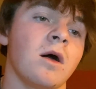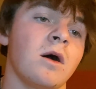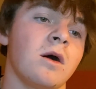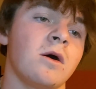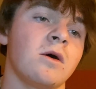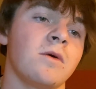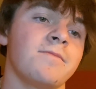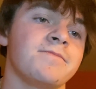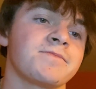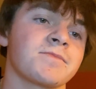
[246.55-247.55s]

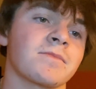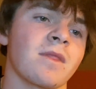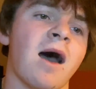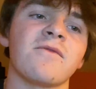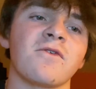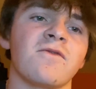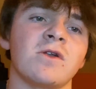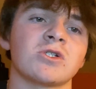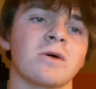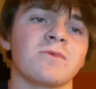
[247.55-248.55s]
Um, I have to
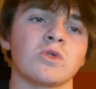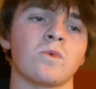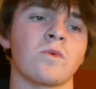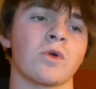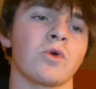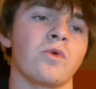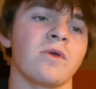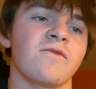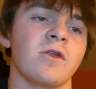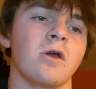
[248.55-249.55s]
finish up this one
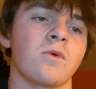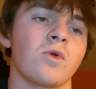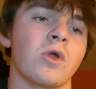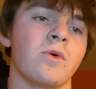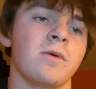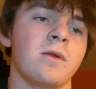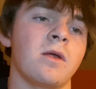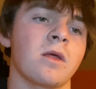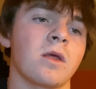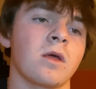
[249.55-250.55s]
recruiting video we're doing.
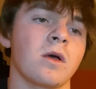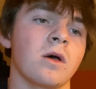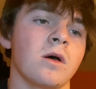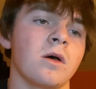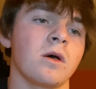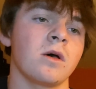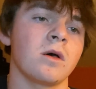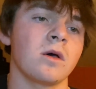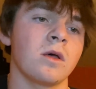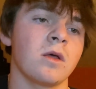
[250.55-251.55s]
Uh,